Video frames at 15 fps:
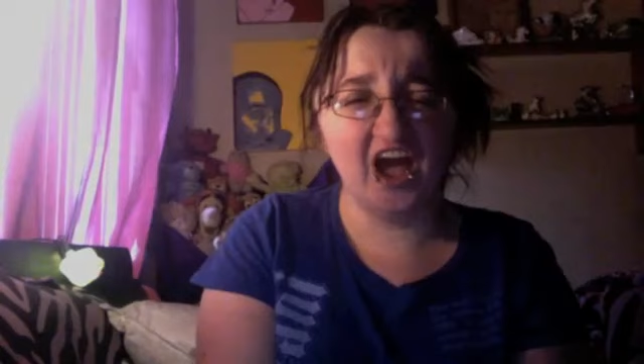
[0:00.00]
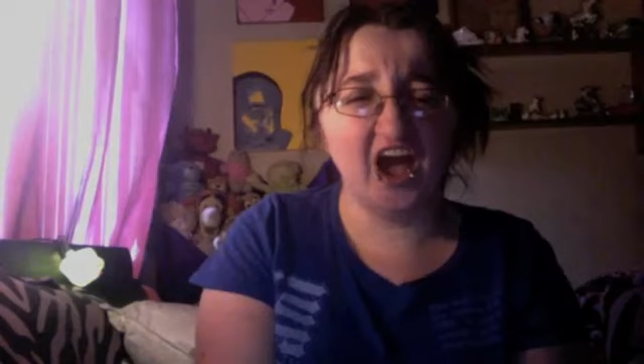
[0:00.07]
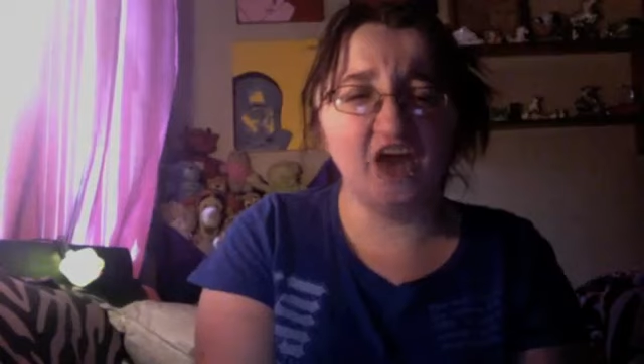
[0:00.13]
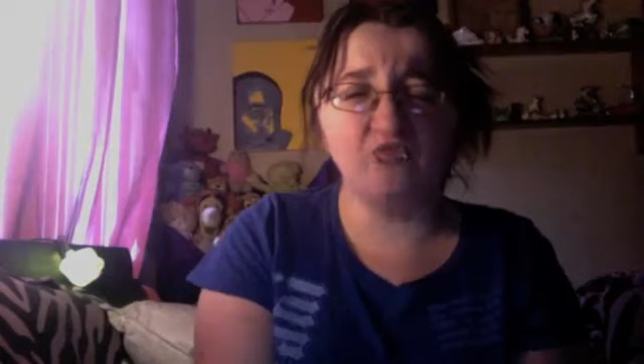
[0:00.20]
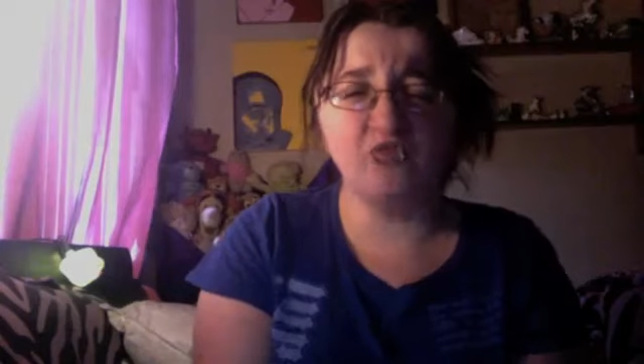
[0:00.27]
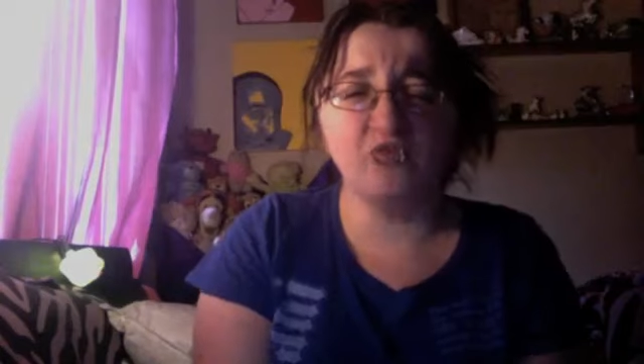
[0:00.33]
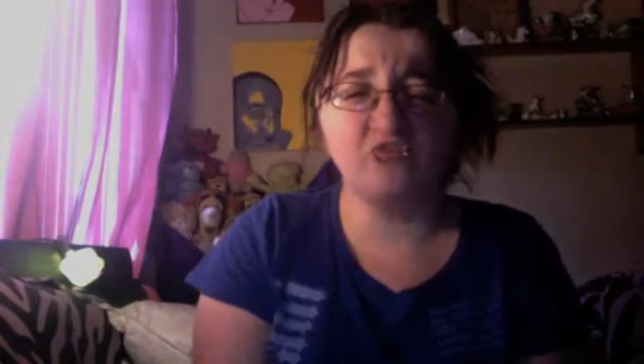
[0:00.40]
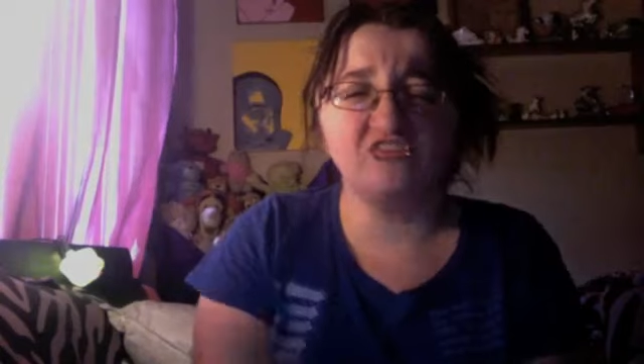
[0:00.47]

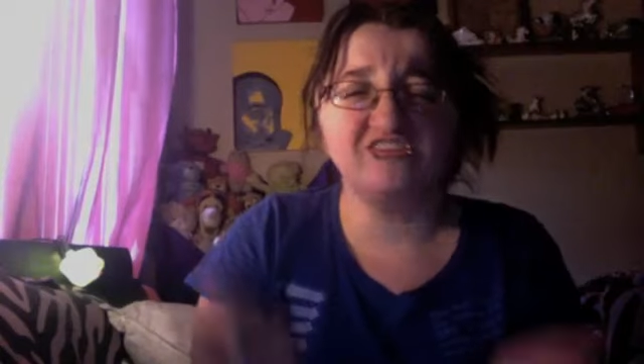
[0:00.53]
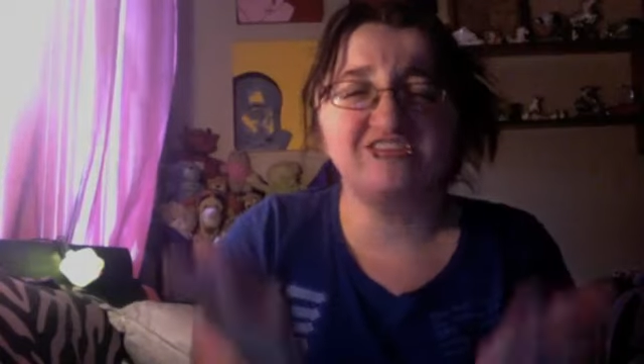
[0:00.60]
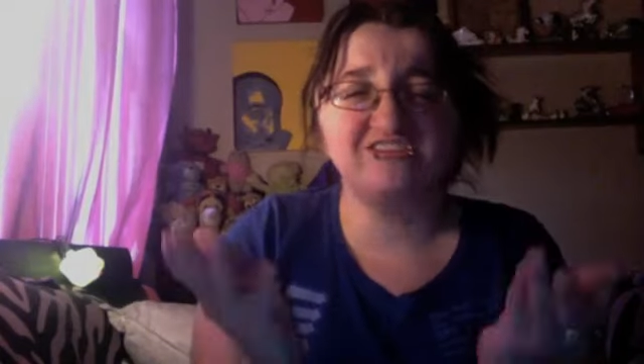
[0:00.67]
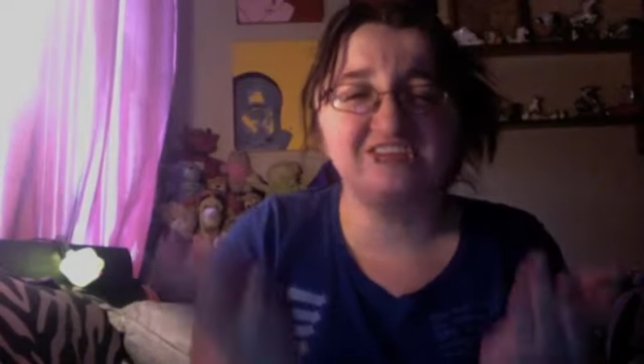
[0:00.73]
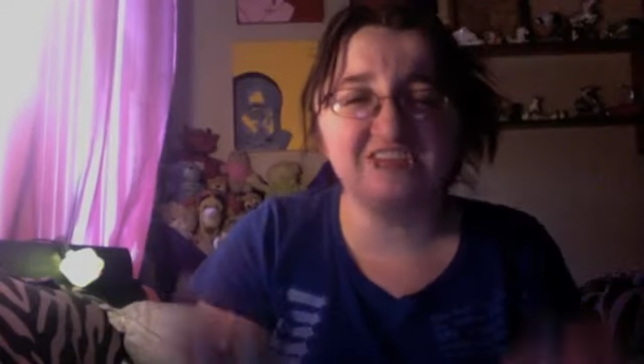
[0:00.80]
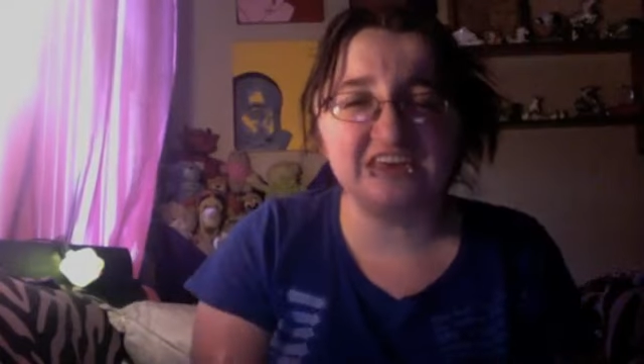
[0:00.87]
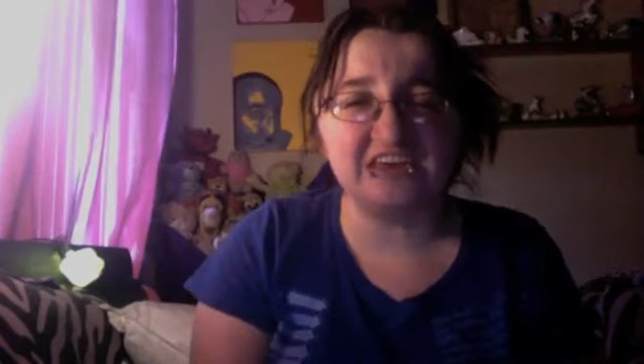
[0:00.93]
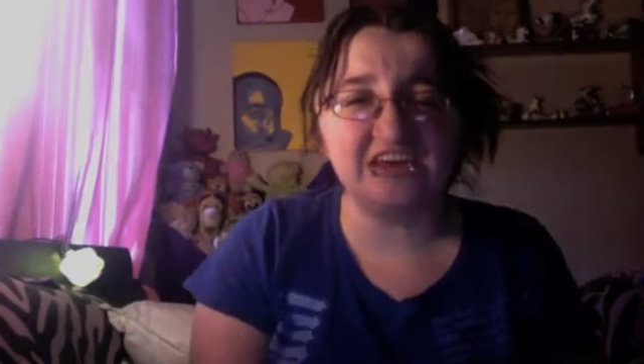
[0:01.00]
Have you ever
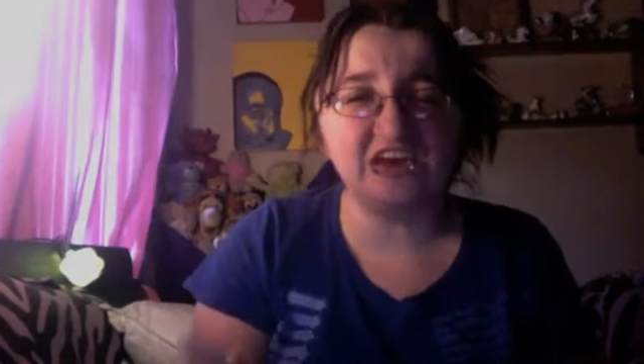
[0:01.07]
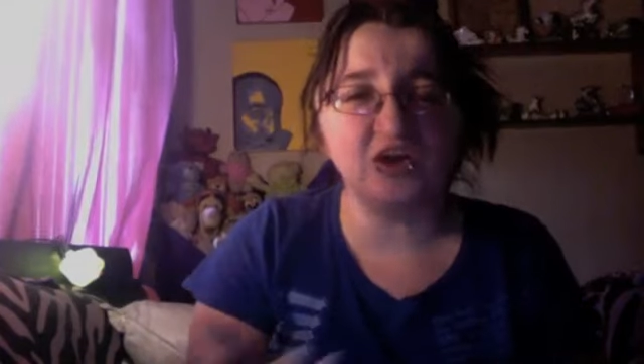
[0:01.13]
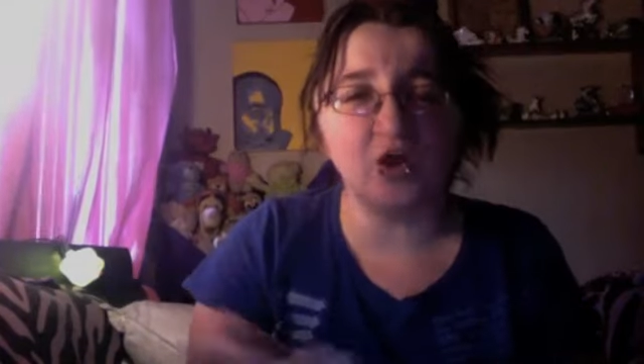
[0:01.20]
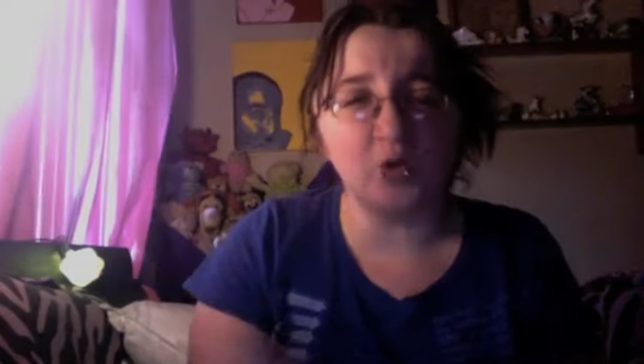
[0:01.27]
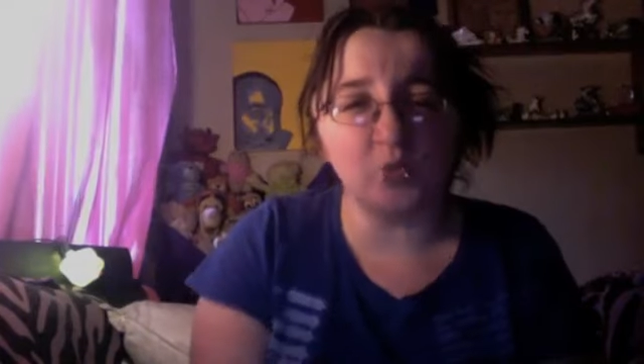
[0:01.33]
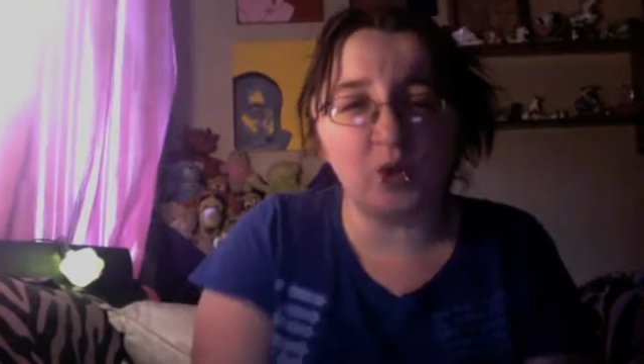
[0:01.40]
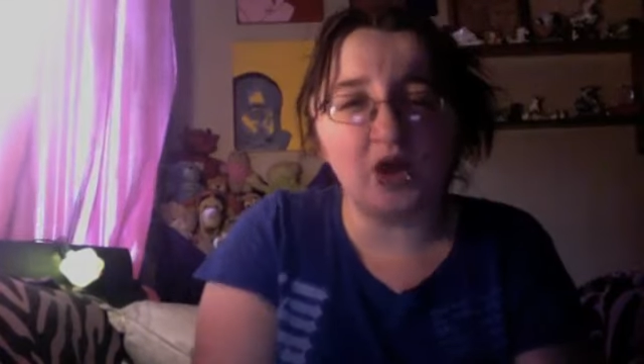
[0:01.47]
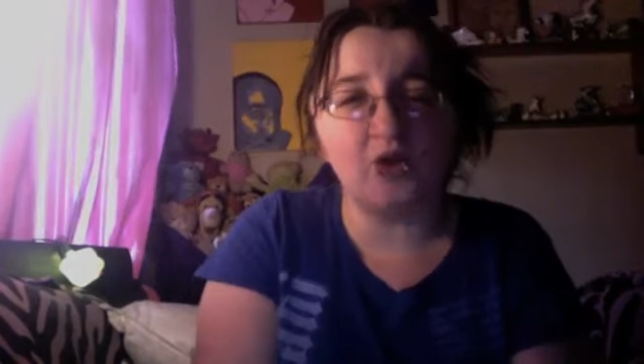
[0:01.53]
seen
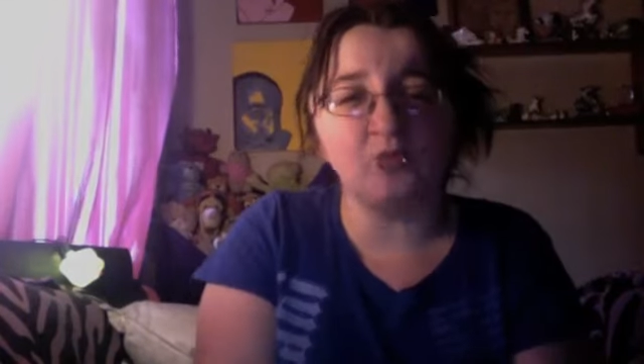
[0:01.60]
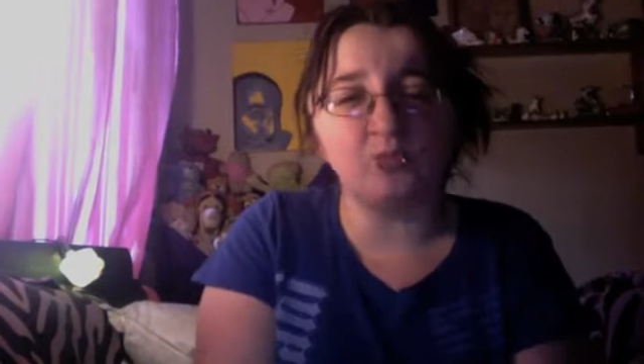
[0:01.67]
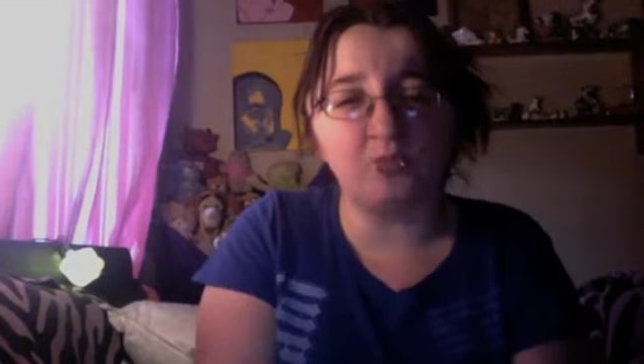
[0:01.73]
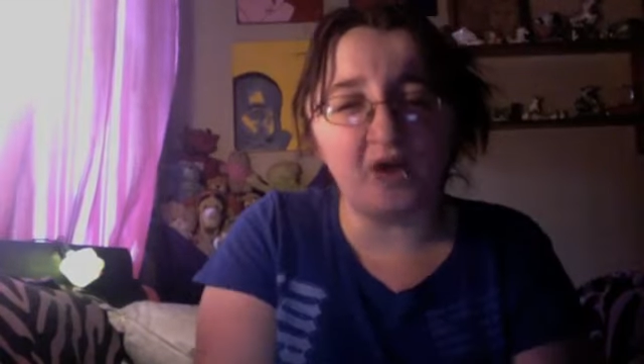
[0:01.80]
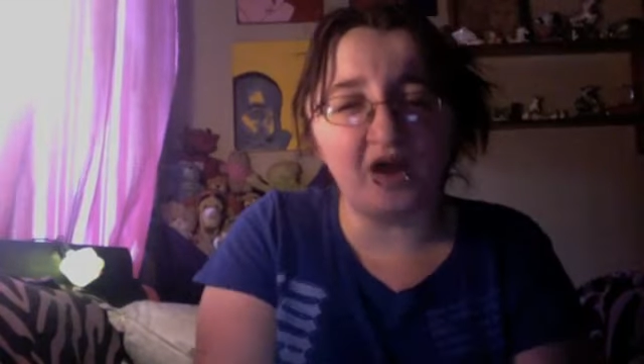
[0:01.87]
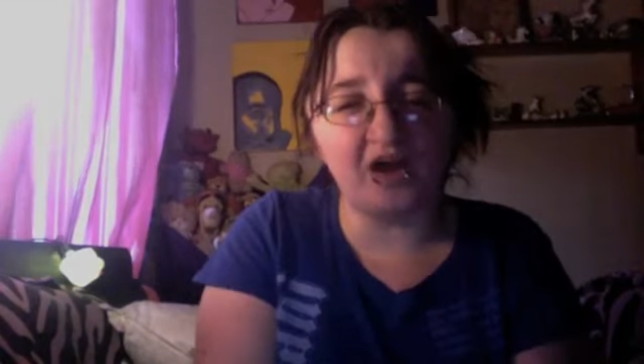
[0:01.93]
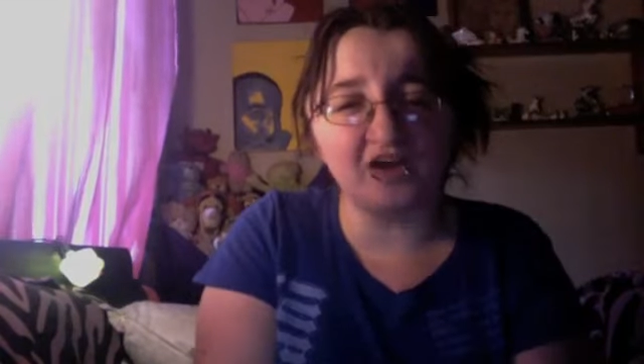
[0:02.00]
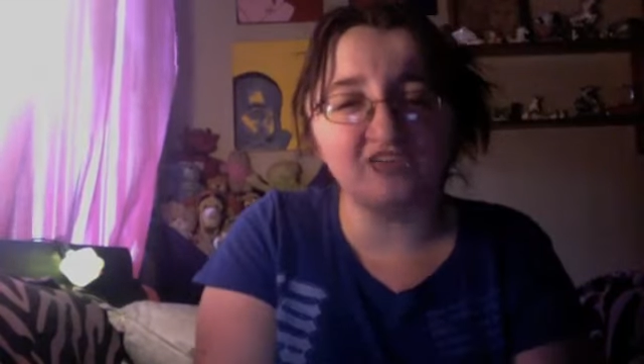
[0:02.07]
a round
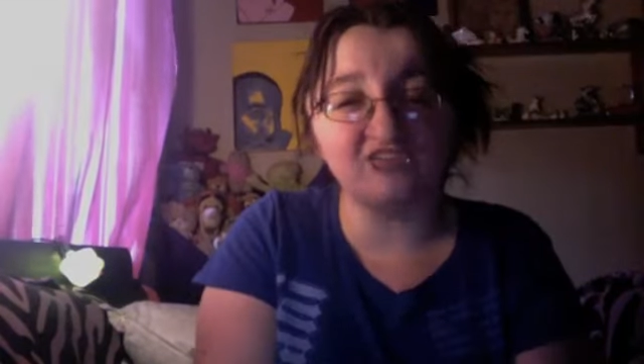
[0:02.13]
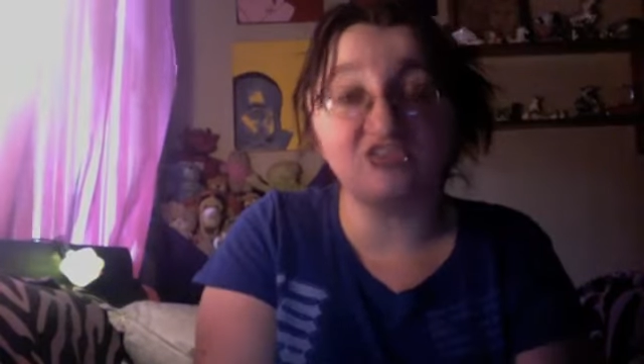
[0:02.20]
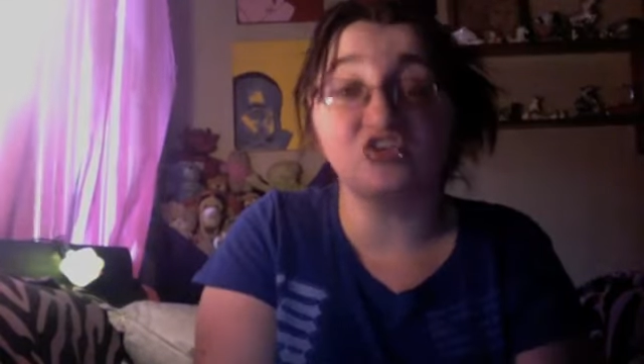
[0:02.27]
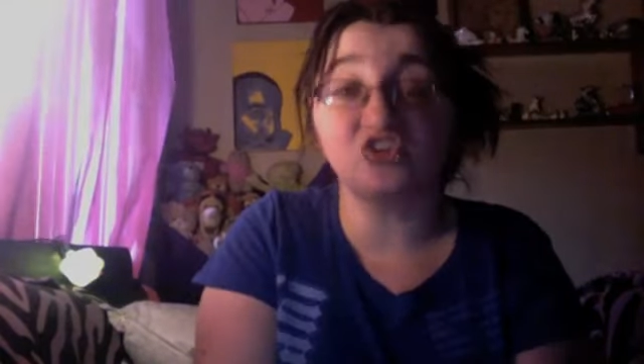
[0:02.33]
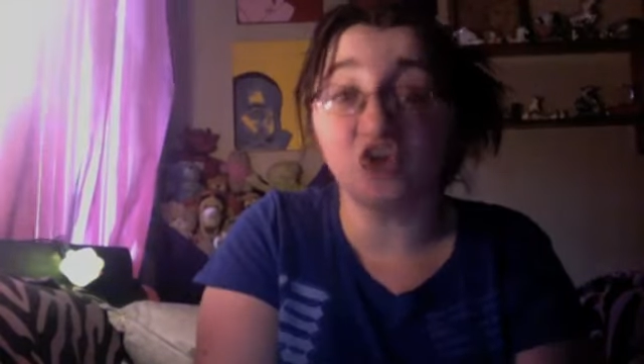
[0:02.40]
box?